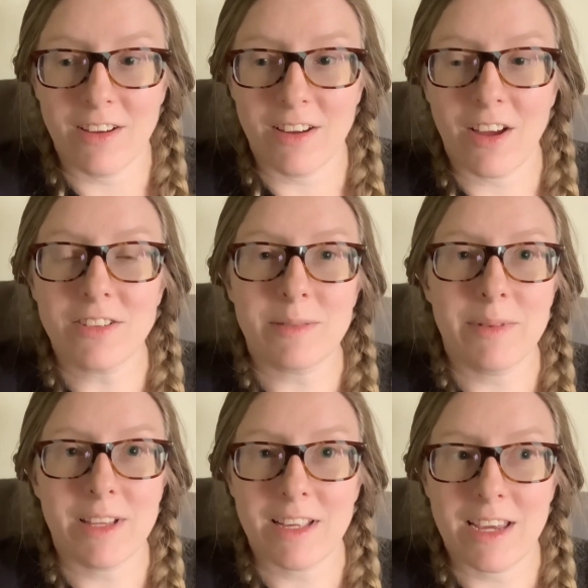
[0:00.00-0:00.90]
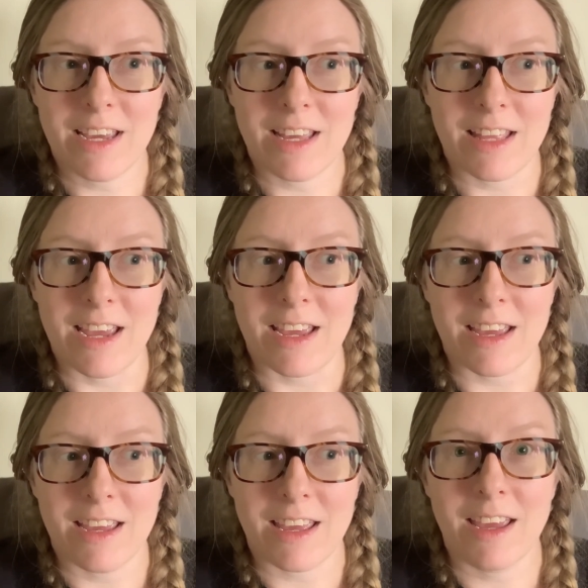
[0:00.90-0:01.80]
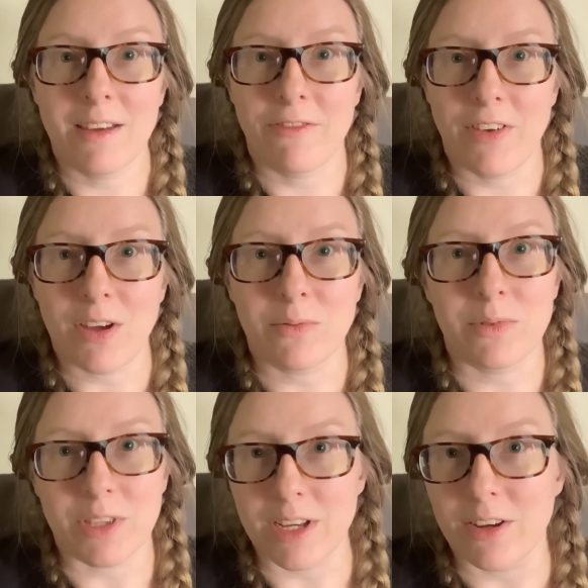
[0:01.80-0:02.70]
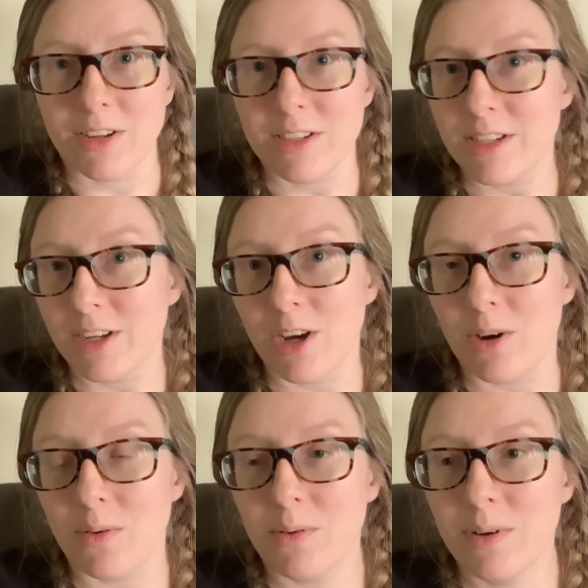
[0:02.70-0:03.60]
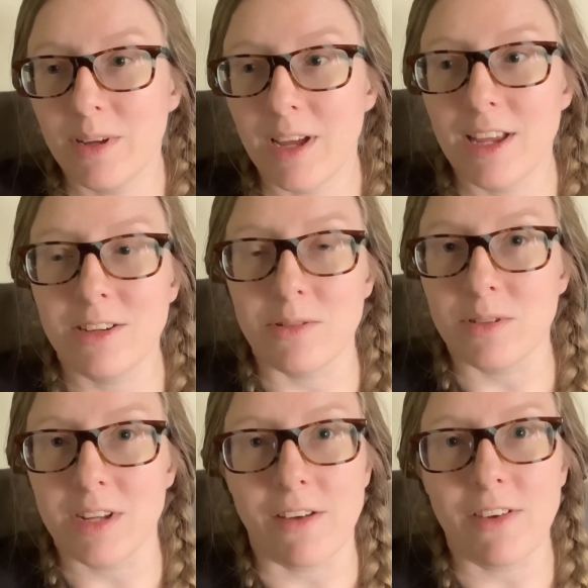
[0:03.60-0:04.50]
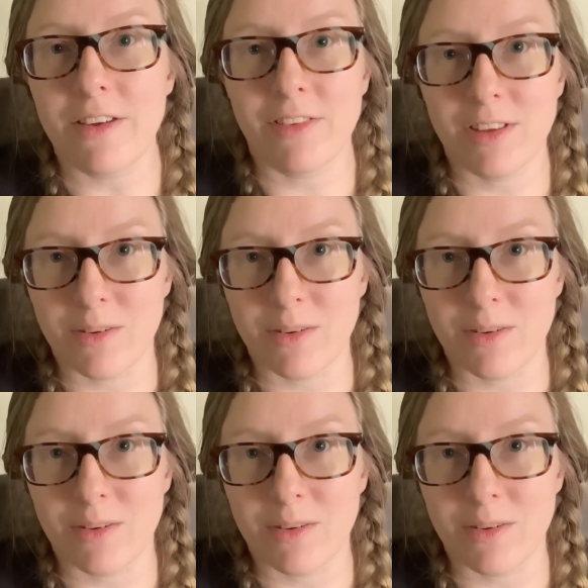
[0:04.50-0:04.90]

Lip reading: Ultimately, it felt really good to go and do stuff, even though it